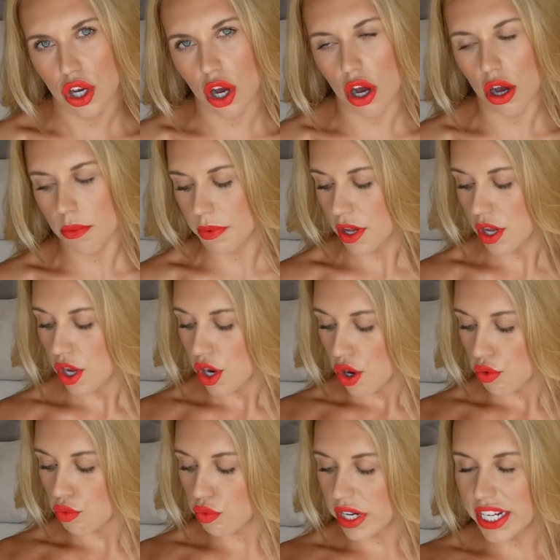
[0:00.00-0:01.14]
top.
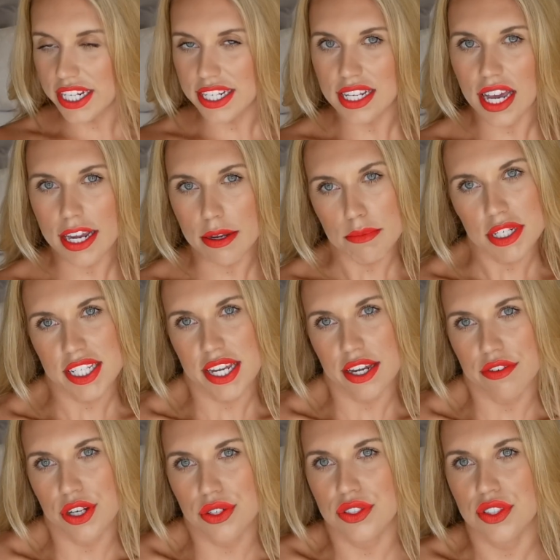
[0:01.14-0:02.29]
Really light
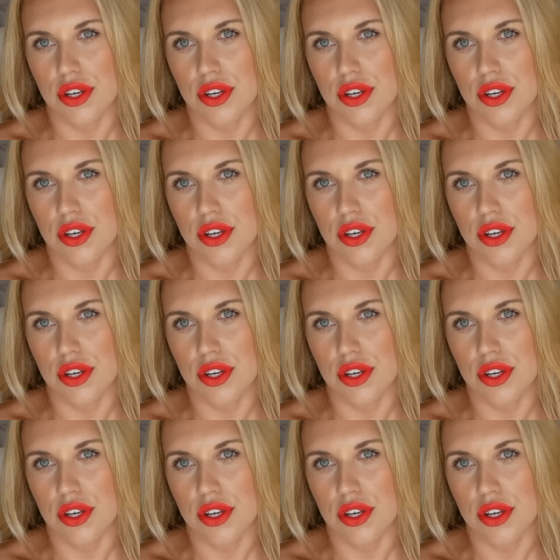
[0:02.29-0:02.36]
material,